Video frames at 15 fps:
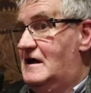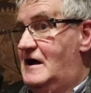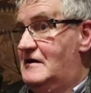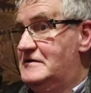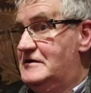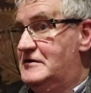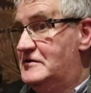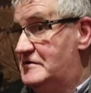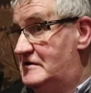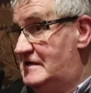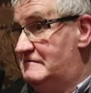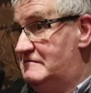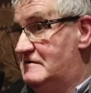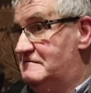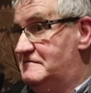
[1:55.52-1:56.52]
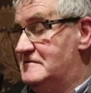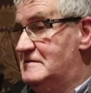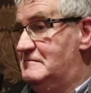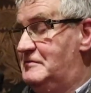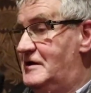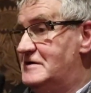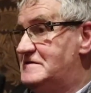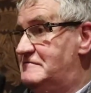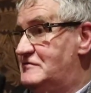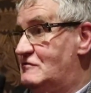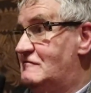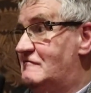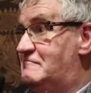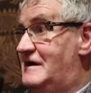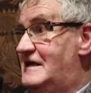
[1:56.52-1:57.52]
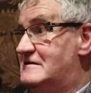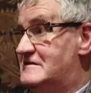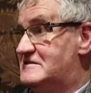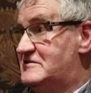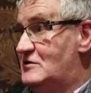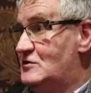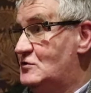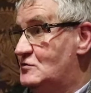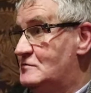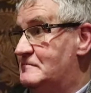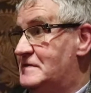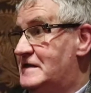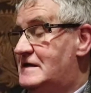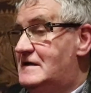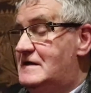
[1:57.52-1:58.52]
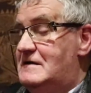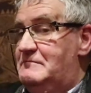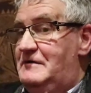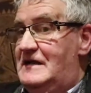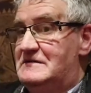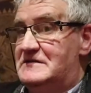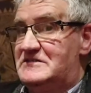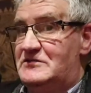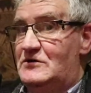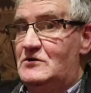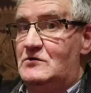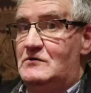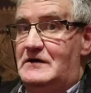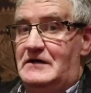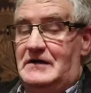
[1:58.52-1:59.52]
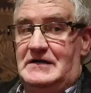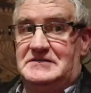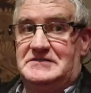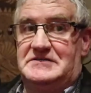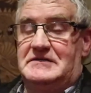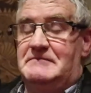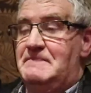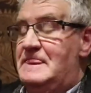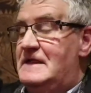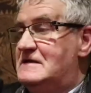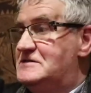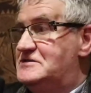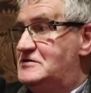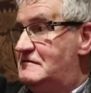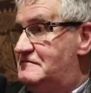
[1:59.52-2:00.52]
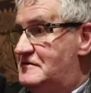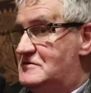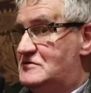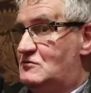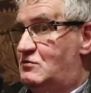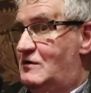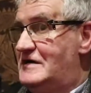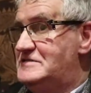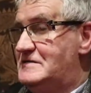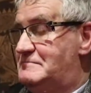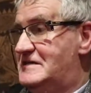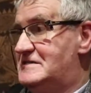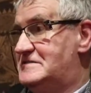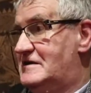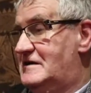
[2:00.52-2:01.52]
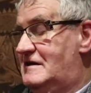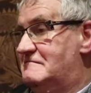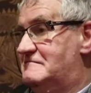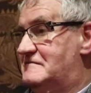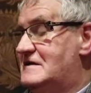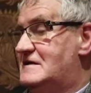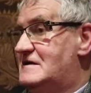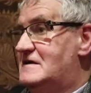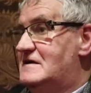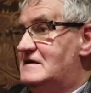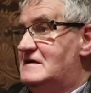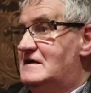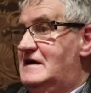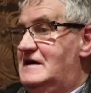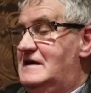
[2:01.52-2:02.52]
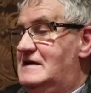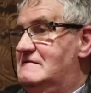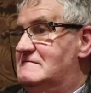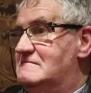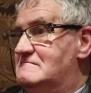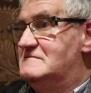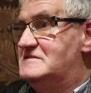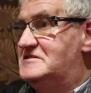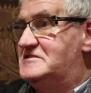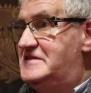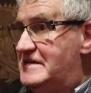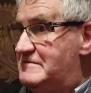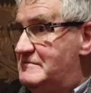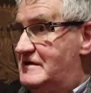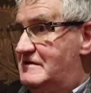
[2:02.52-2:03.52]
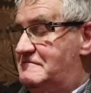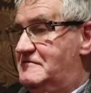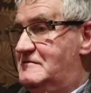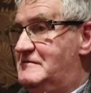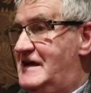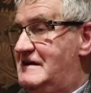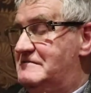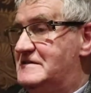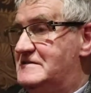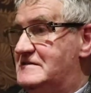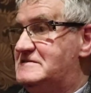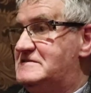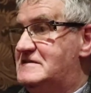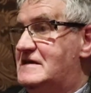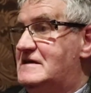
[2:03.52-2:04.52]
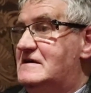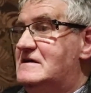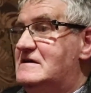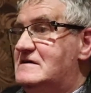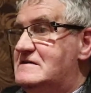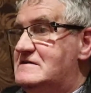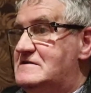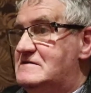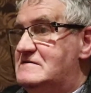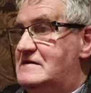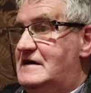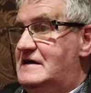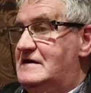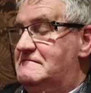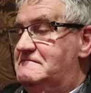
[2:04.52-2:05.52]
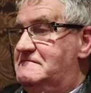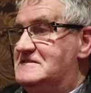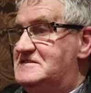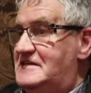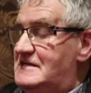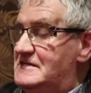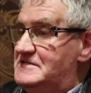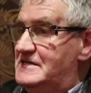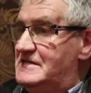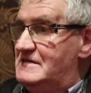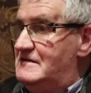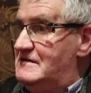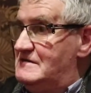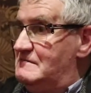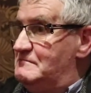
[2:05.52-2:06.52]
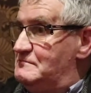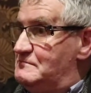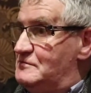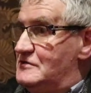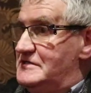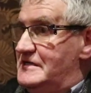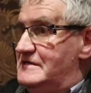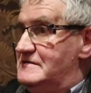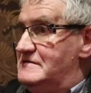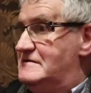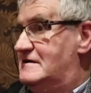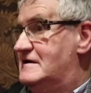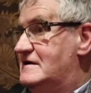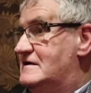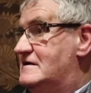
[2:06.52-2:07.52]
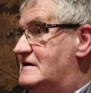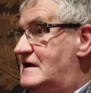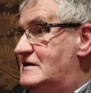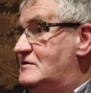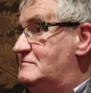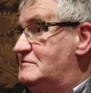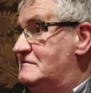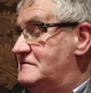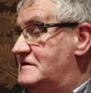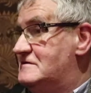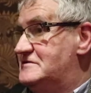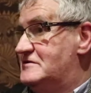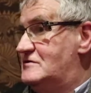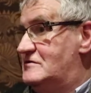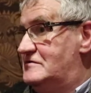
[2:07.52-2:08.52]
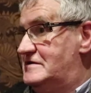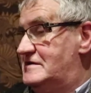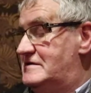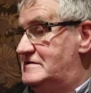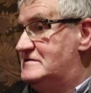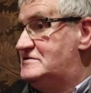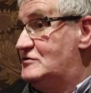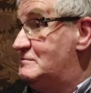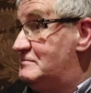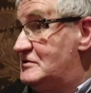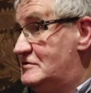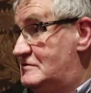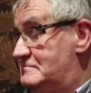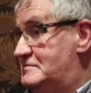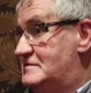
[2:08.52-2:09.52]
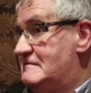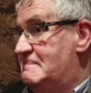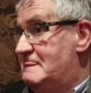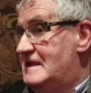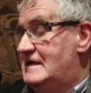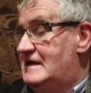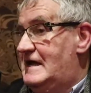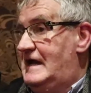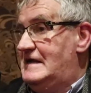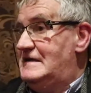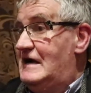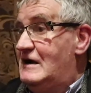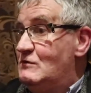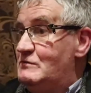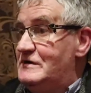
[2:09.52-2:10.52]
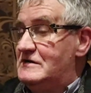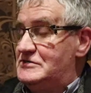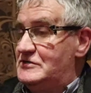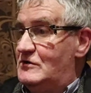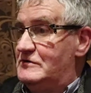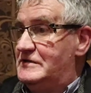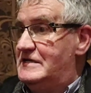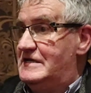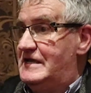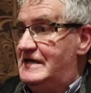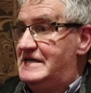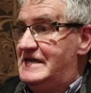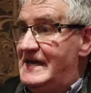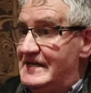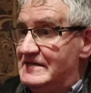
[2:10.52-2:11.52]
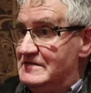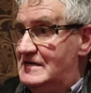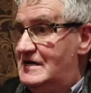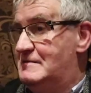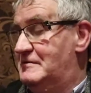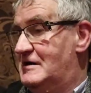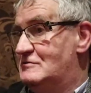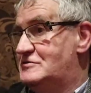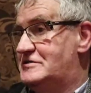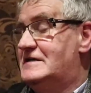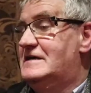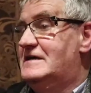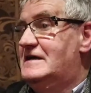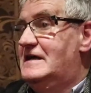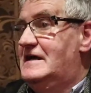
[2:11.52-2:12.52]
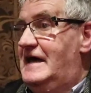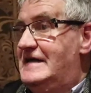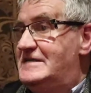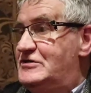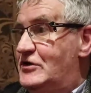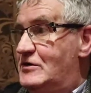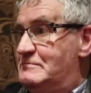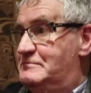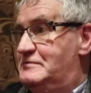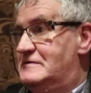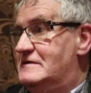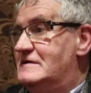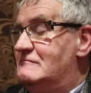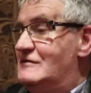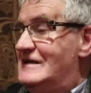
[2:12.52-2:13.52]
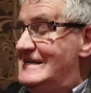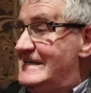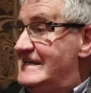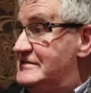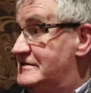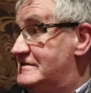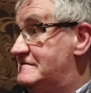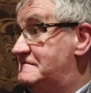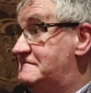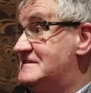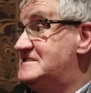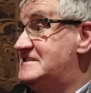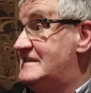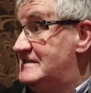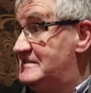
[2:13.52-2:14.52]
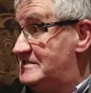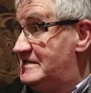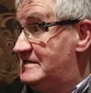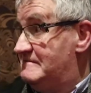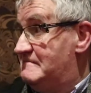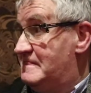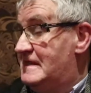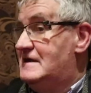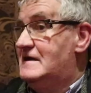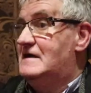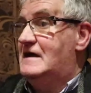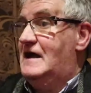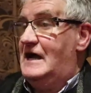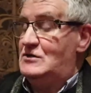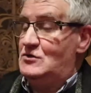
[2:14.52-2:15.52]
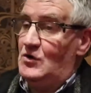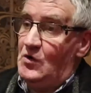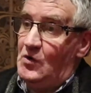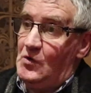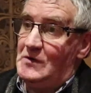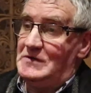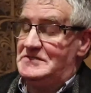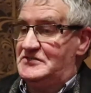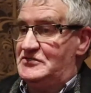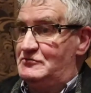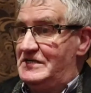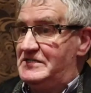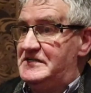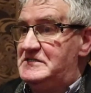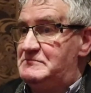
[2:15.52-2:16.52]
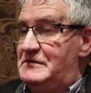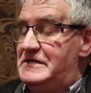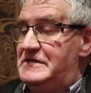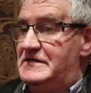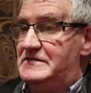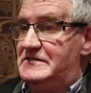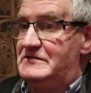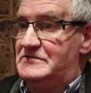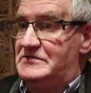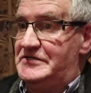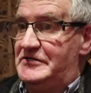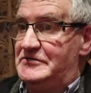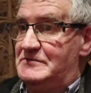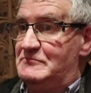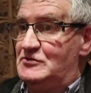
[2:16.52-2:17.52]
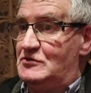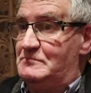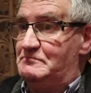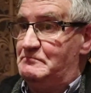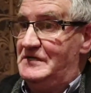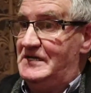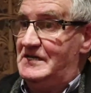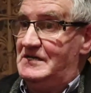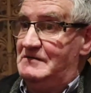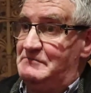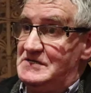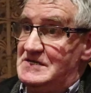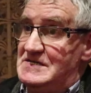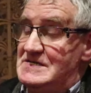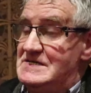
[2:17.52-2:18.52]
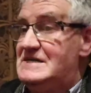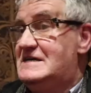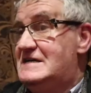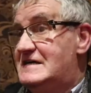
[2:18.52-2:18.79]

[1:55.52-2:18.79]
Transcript: on another level from the point of view of Ballinasloe. Ballinasloe has suffered quite a bit of uh, stigma from having this uh, facility put in a number of years ago, the, the super dump. And now we're talking again about a dump related facility. I know, strictly speaking, the term dump may be